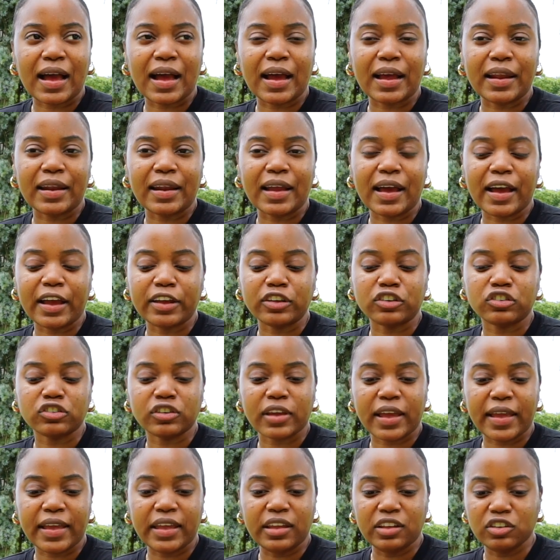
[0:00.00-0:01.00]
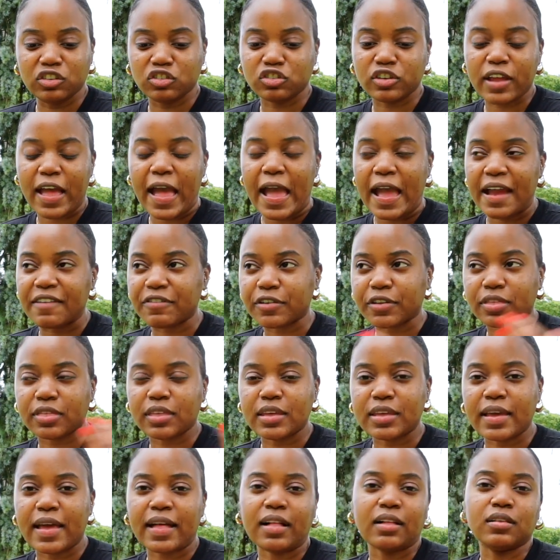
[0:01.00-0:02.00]
and I changed
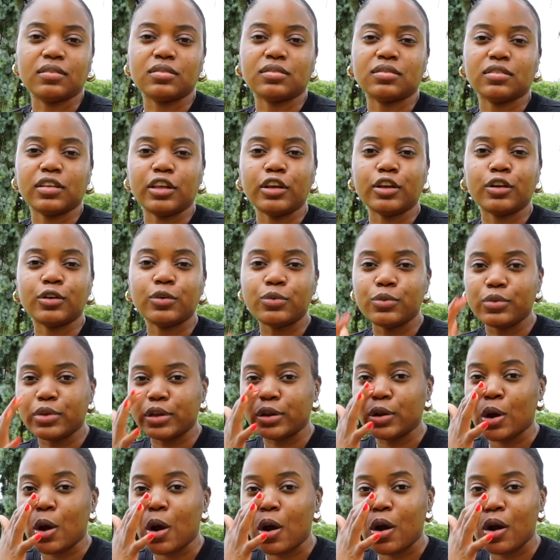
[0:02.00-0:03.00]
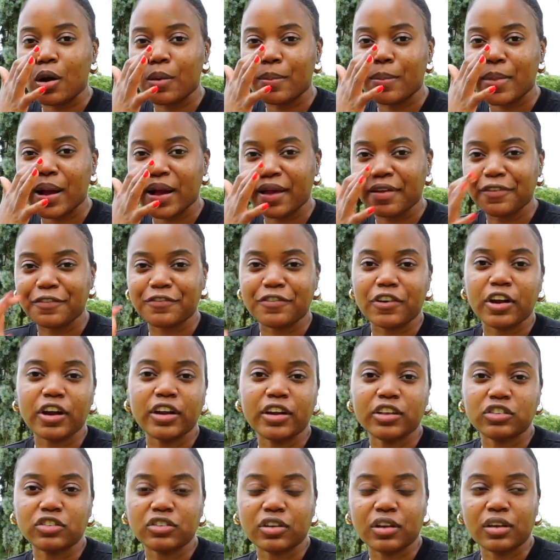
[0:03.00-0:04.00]
everything else, including all my
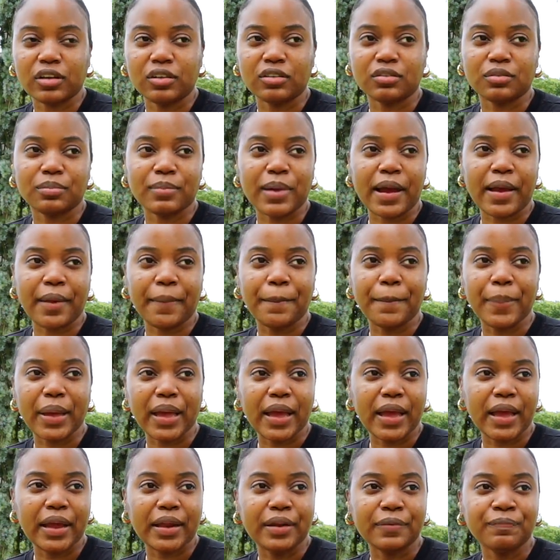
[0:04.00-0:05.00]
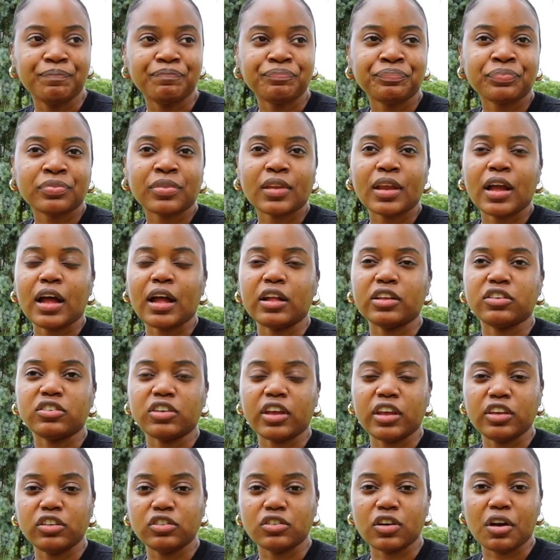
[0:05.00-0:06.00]
furnitures, my bed. I
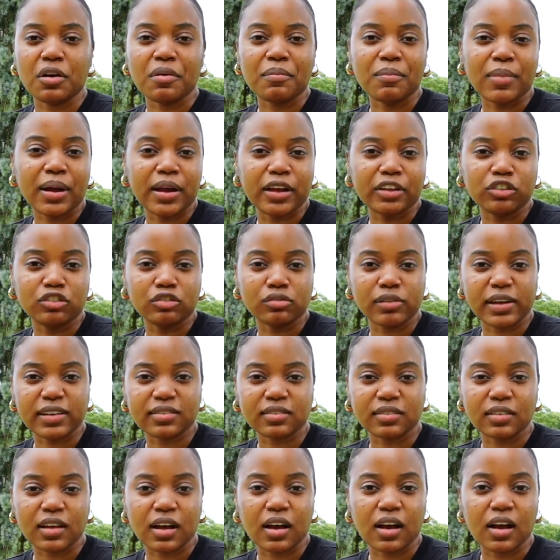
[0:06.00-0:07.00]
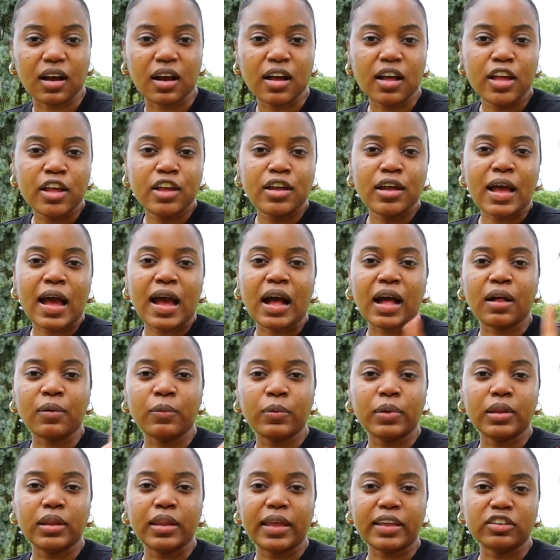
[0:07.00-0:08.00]
changed out my dresser. I
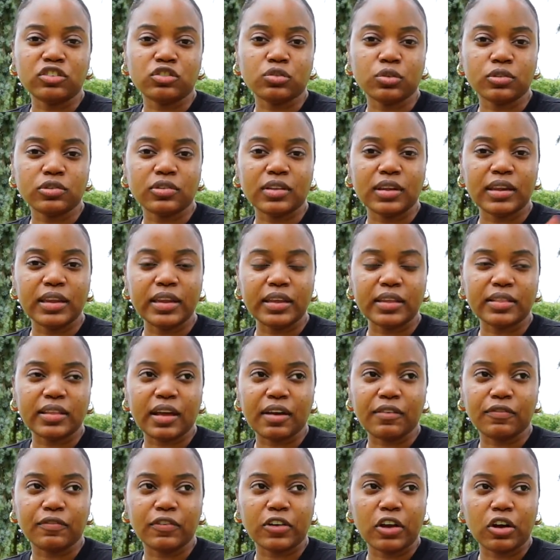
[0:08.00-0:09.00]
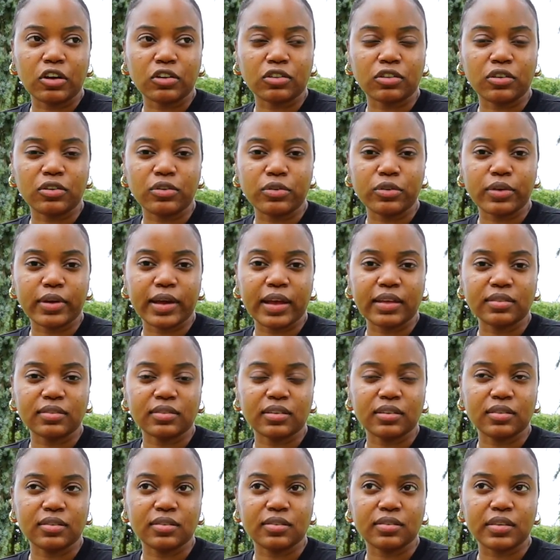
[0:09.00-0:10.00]
will ensure to link that vlog so you guys
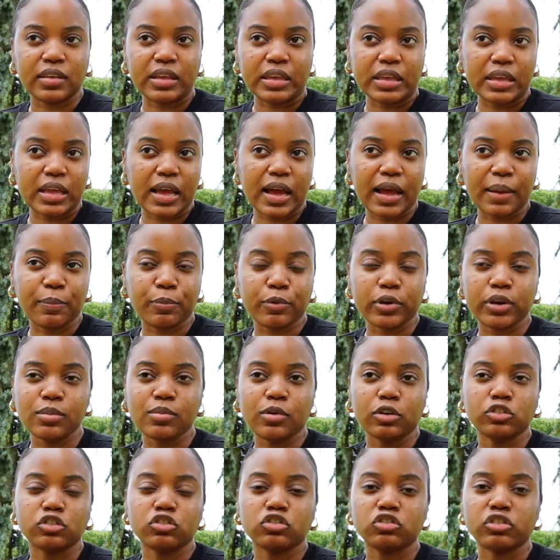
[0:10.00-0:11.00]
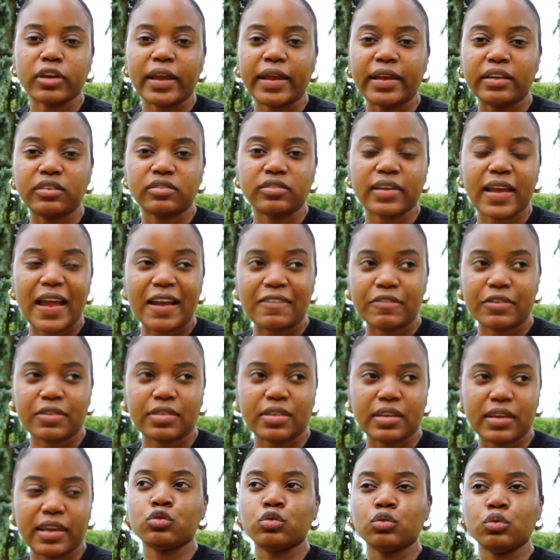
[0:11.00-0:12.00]
could see. I pretty much changed
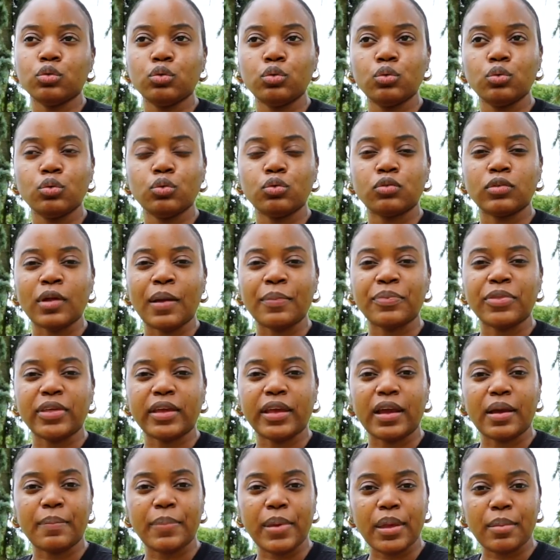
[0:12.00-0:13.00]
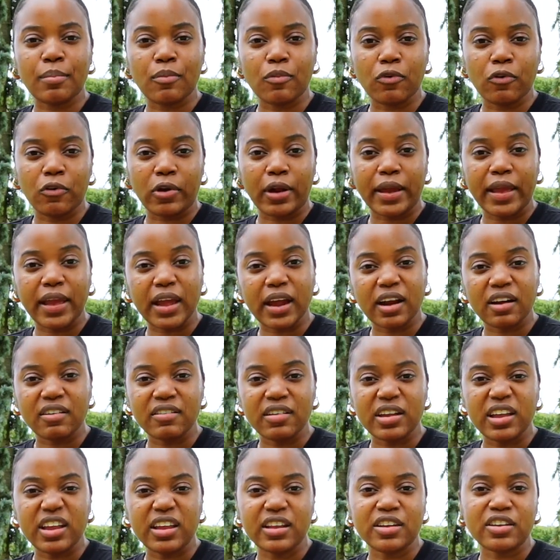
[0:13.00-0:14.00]
everything to something a bit more
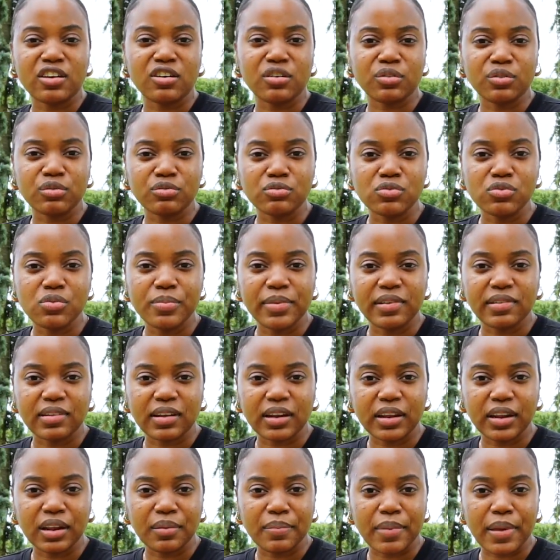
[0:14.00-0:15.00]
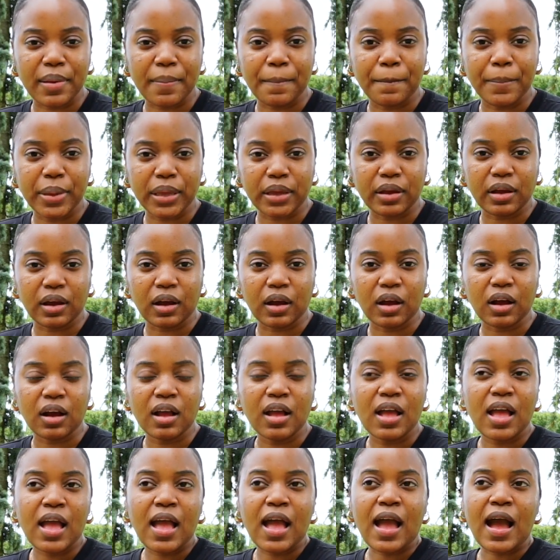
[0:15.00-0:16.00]
airy. Now the room is a little bit bigger
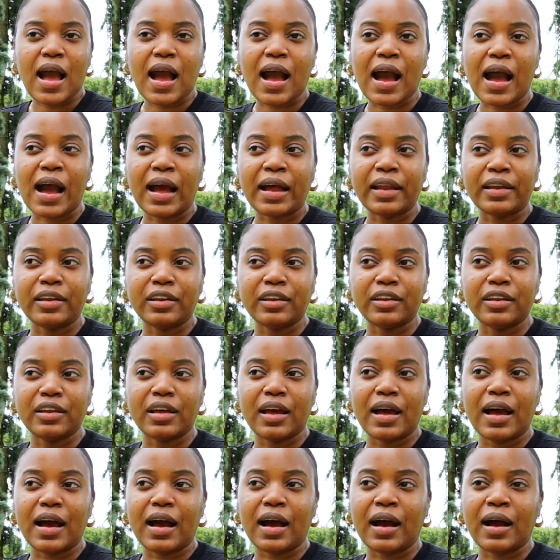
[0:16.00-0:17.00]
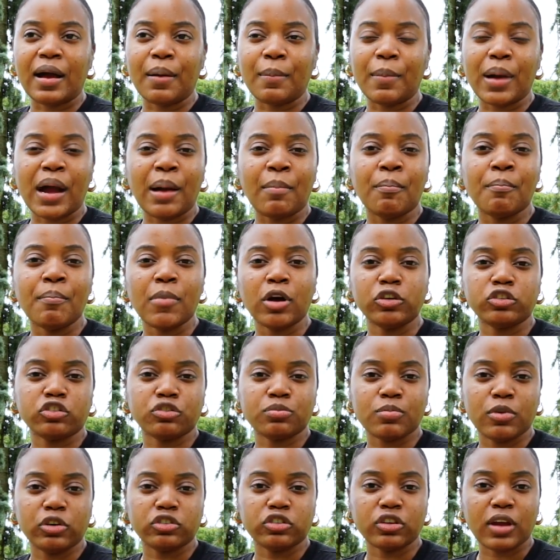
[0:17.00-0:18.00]
and I'm
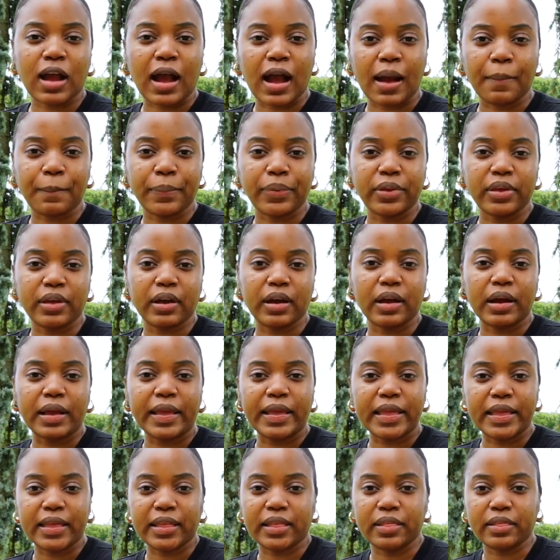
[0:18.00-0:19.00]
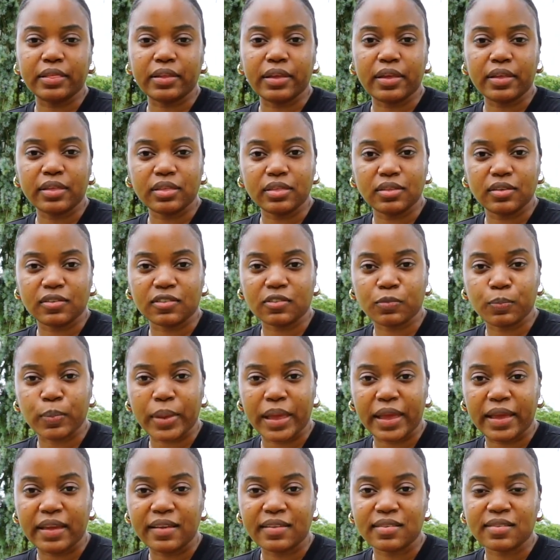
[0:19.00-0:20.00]
much happier in the
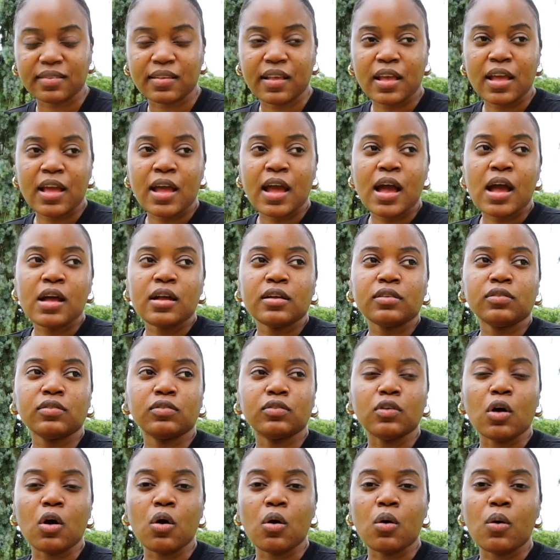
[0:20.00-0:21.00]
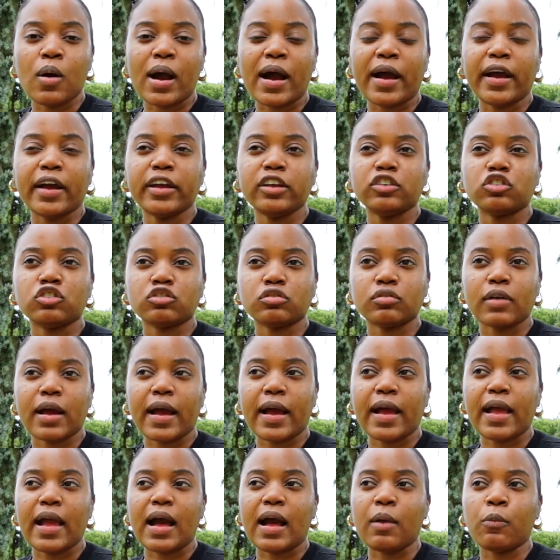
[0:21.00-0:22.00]
space. So I
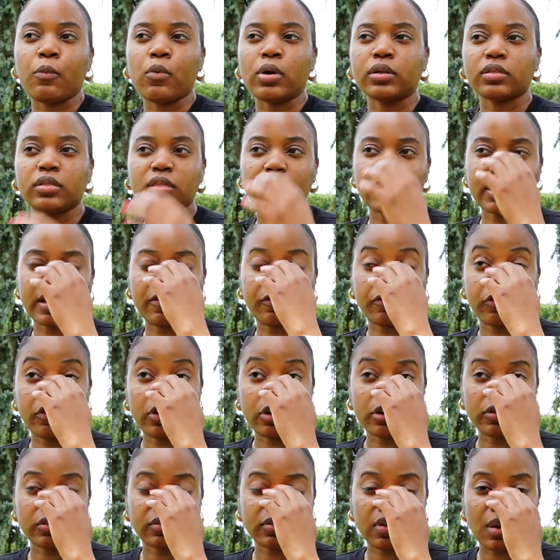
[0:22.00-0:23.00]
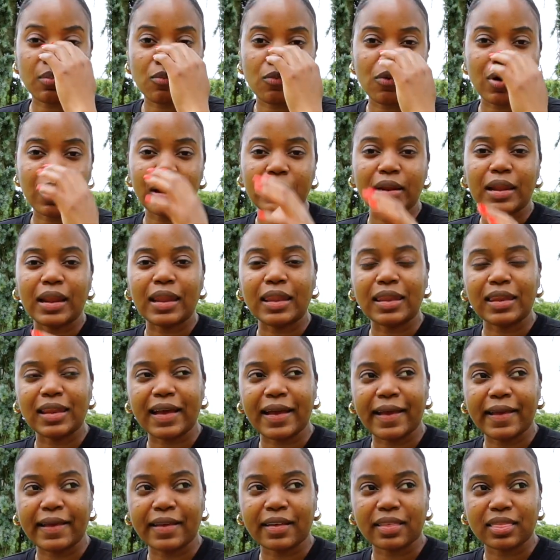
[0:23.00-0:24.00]
try one thing. If you're someone
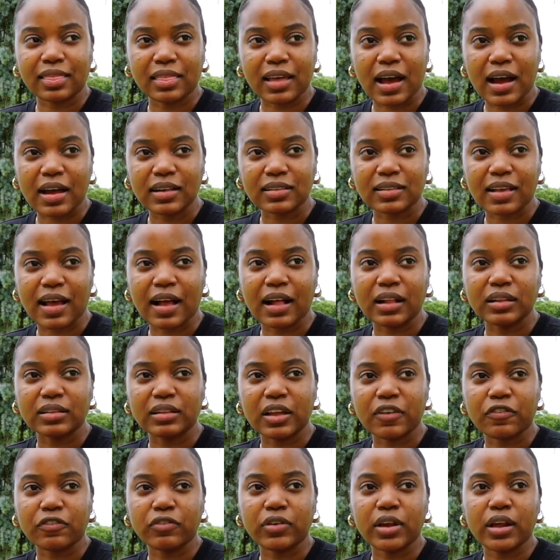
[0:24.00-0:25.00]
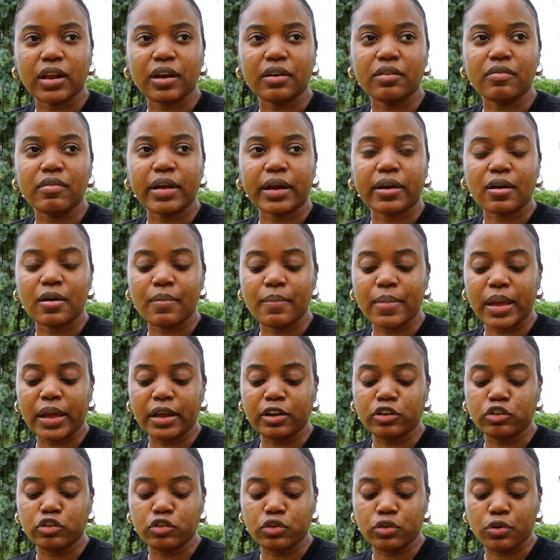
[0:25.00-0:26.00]
like that, I'll definitely
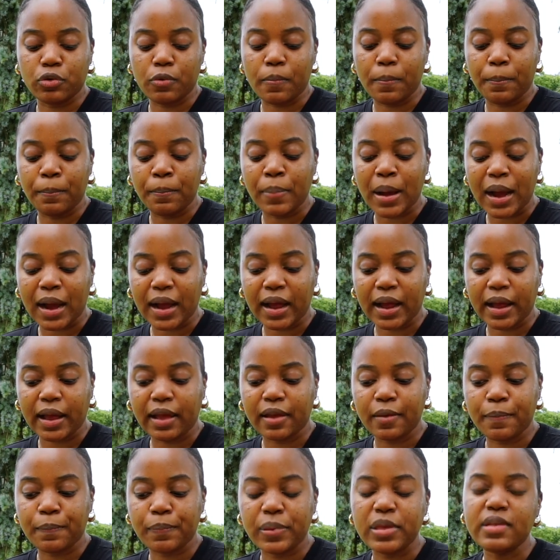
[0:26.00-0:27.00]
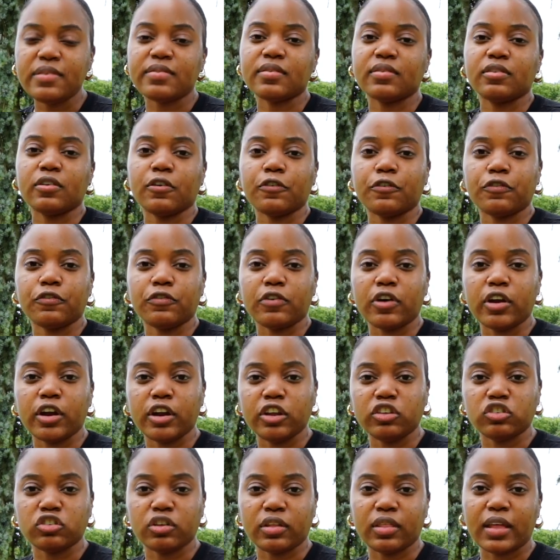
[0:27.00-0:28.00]
recommend you buy pieces of
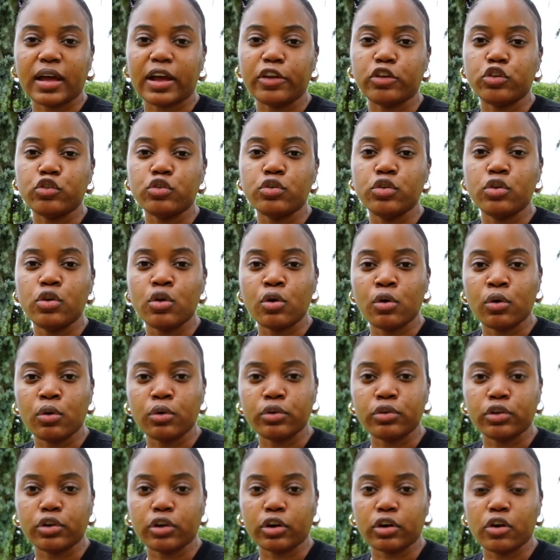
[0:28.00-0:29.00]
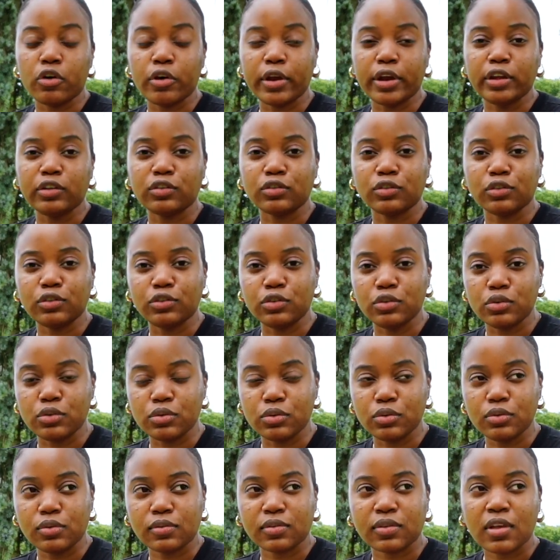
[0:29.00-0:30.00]
furniture that you know you're going to
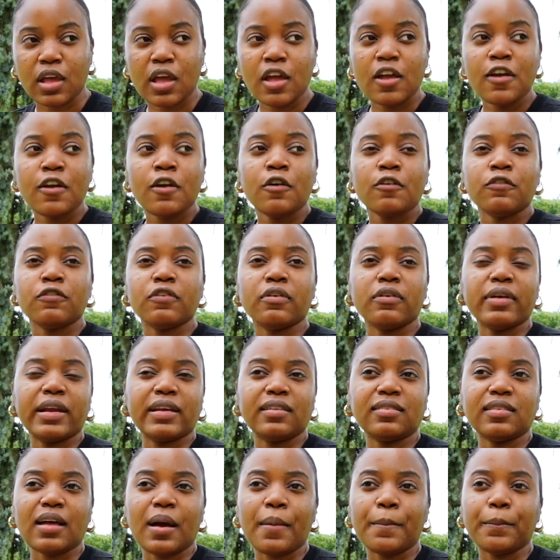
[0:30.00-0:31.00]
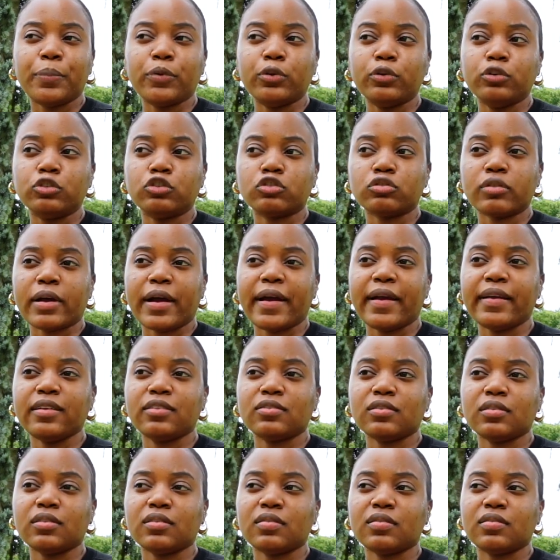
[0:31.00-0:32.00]
use. For example, try
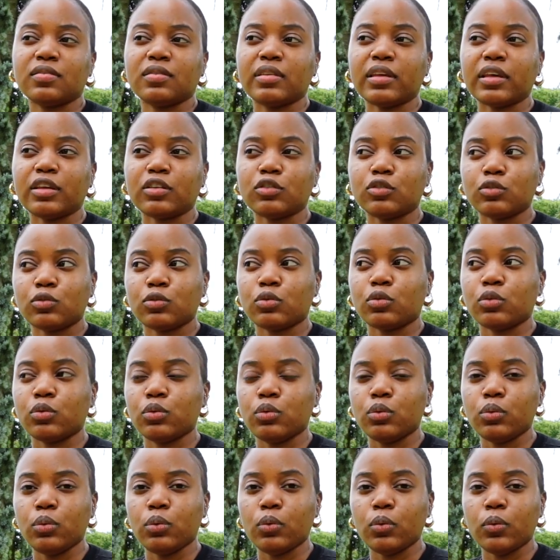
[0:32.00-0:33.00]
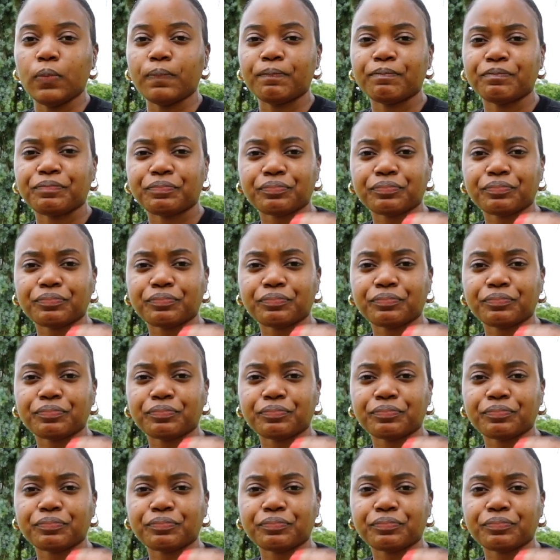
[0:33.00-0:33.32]
to stick to